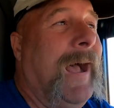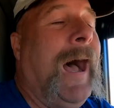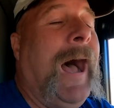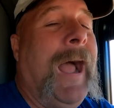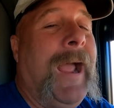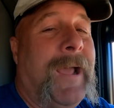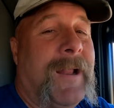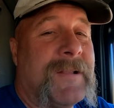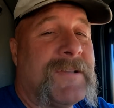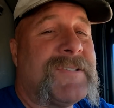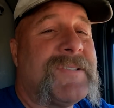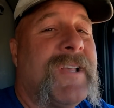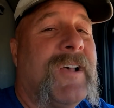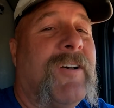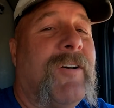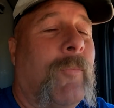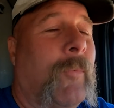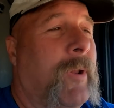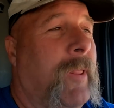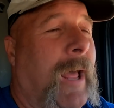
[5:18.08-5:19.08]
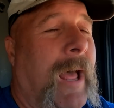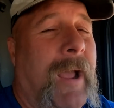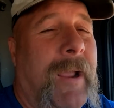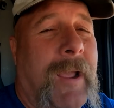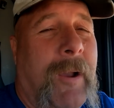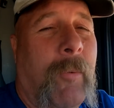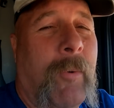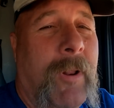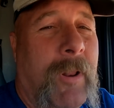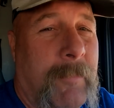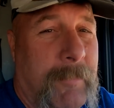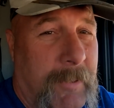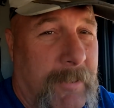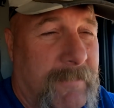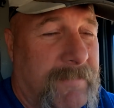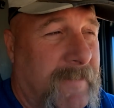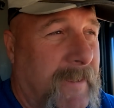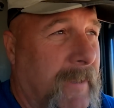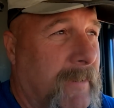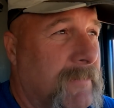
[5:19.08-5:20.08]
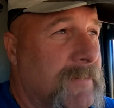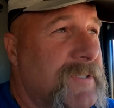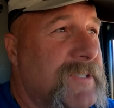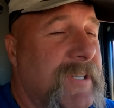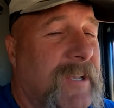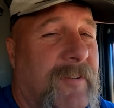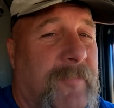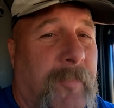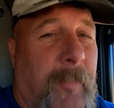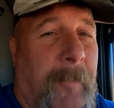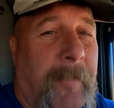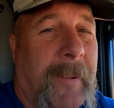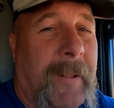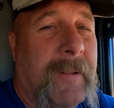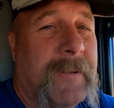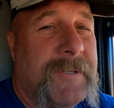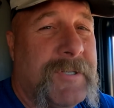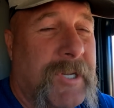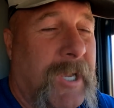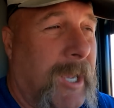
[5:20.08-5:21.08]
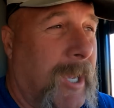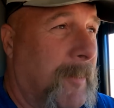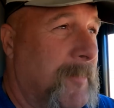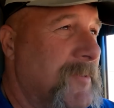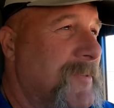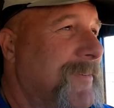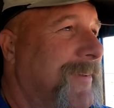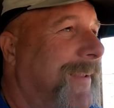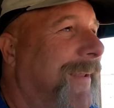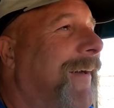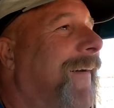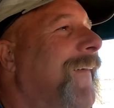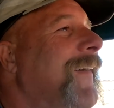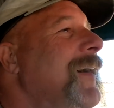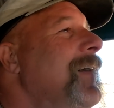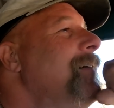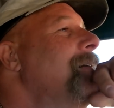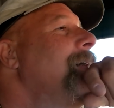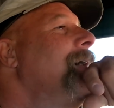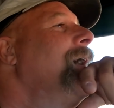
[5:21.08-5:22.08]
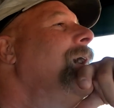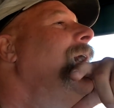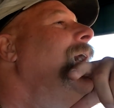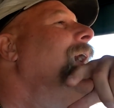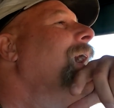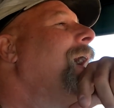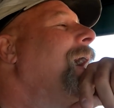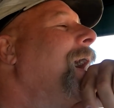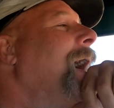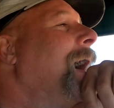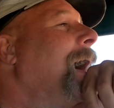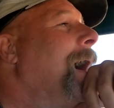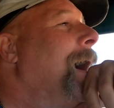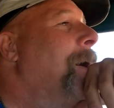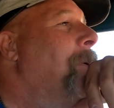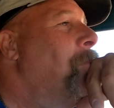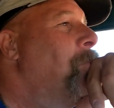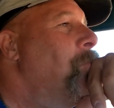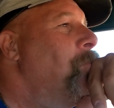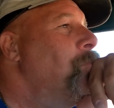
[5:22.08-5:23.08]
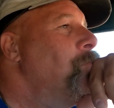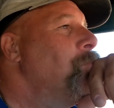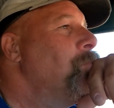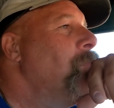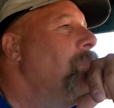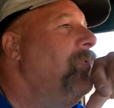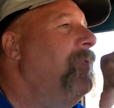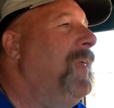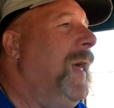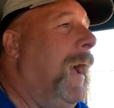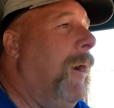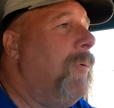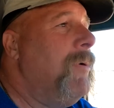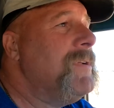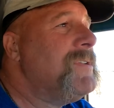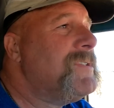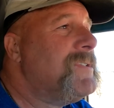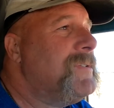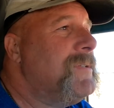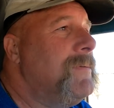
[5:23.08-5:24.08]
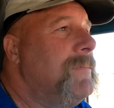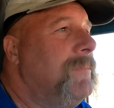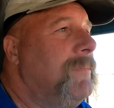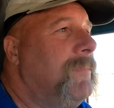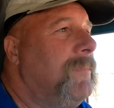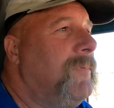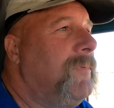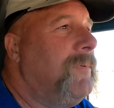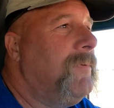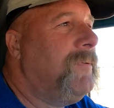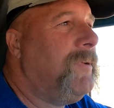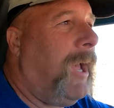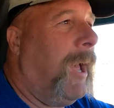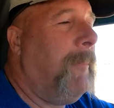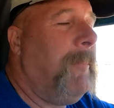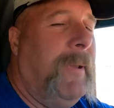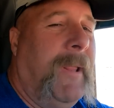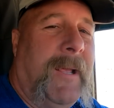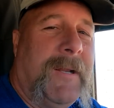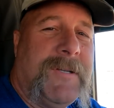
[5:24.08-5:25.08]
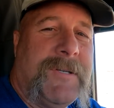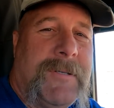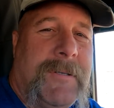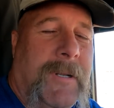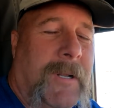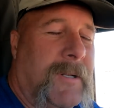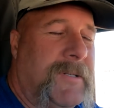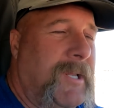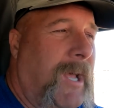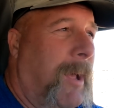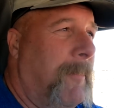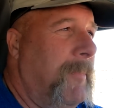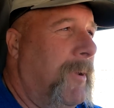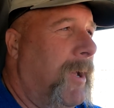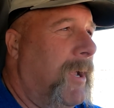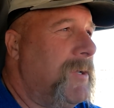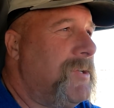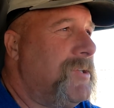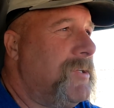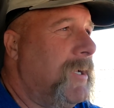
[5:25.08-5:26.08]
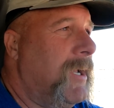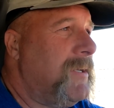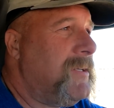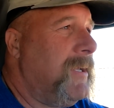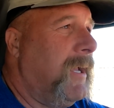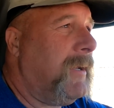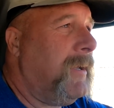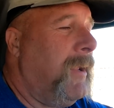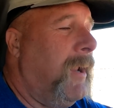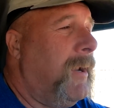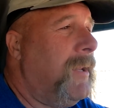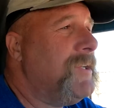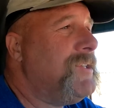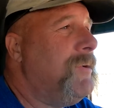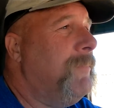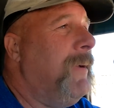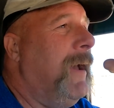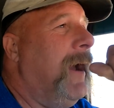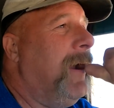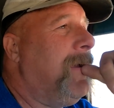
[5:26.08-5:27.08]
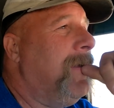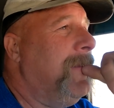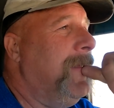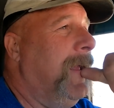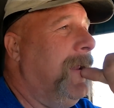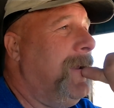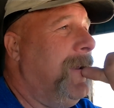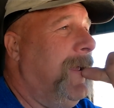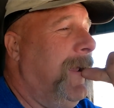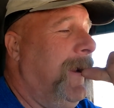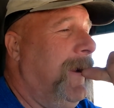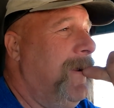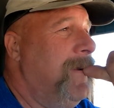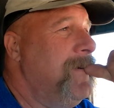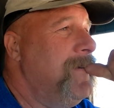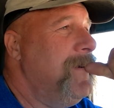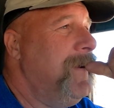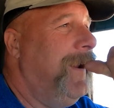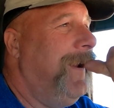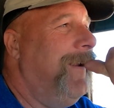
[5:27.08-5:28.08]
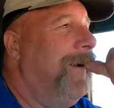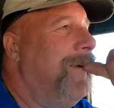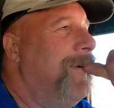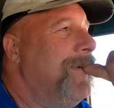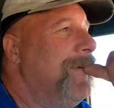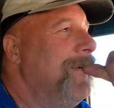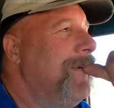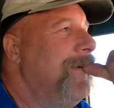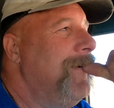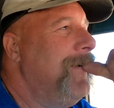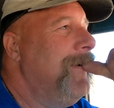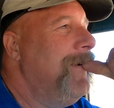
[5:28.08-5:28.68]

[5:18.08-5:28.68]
I got a self, when I got one of them newfangled self propelled jobs, you know, um, that was top-notch uh, top-notch uh, technology back in that day, you know.